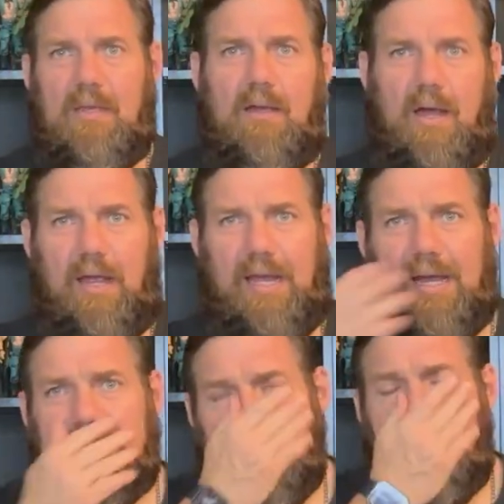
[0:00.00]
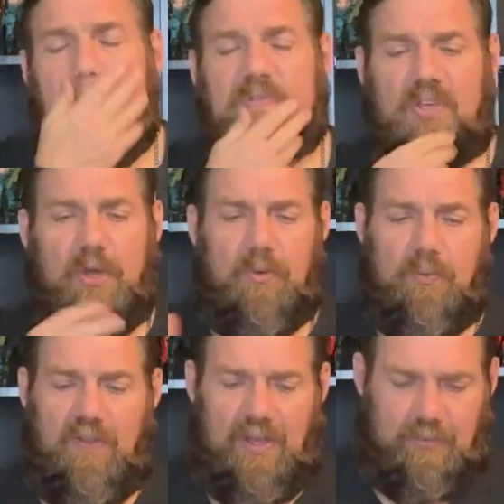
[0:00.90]
Alright, guys. So,
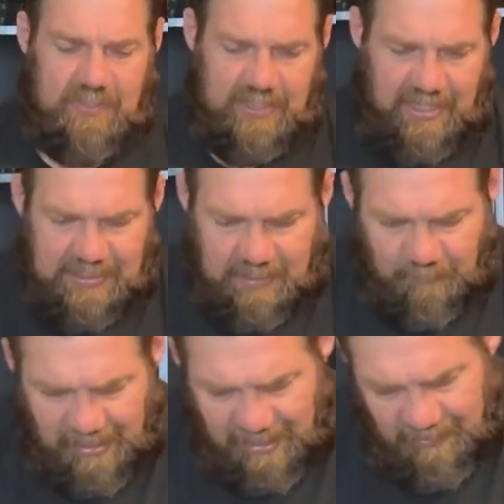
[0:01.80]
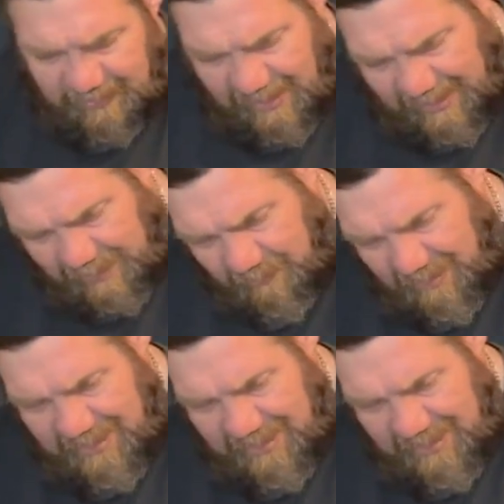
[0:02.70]
one thing I will say is I'm kind of looking at him.